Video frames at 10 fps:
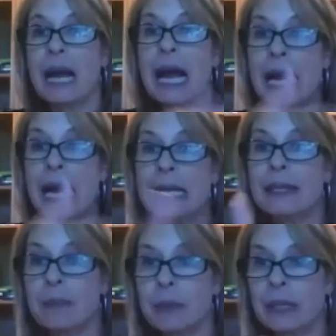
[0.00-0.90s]
highly
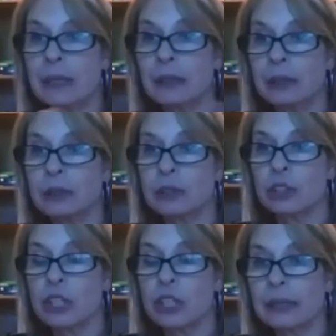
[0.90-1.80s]
dependent on
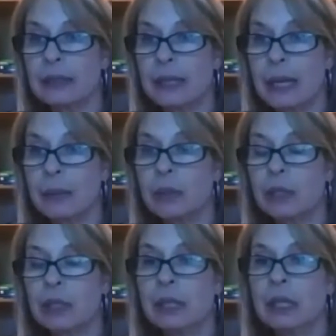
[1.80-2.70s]
contracted
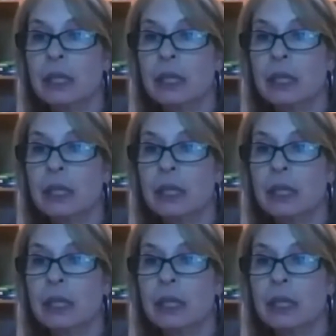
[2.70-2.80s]
labor